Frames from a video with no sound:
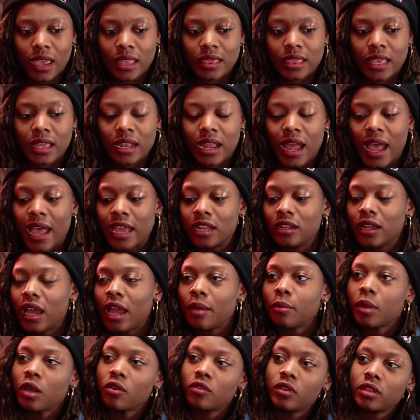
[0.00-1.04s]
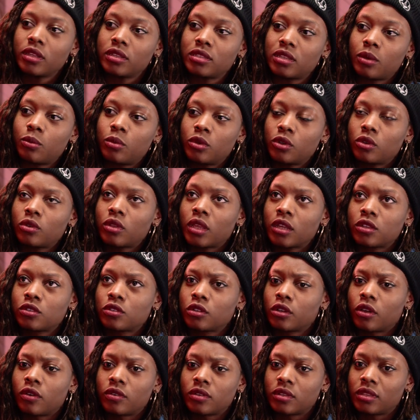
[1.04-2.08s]
And then I, I'm not really someone who likes
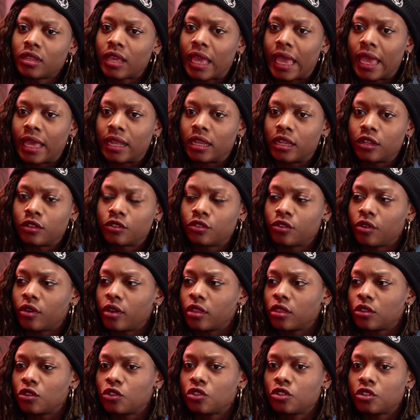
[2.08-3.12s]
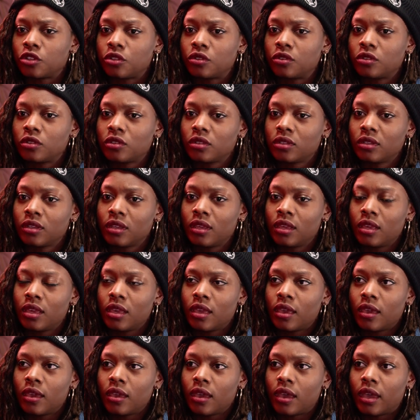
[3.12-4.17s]
to go into the edit during the shoot.
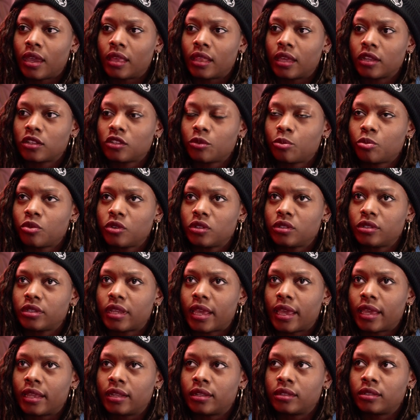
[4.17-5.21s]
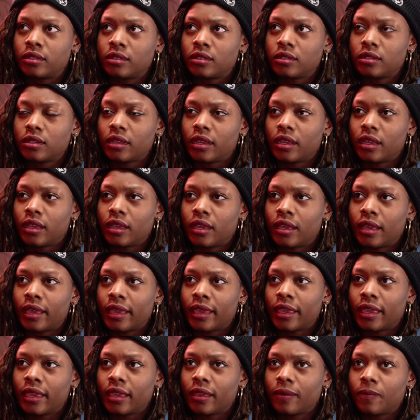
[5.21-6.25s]
I like to pretend
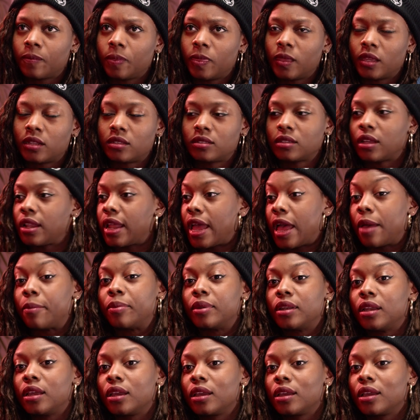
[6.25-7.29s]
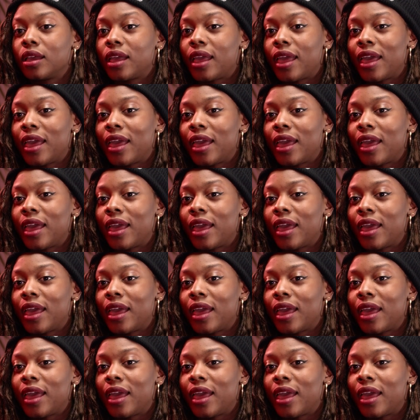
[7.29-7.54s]
I it's not happening.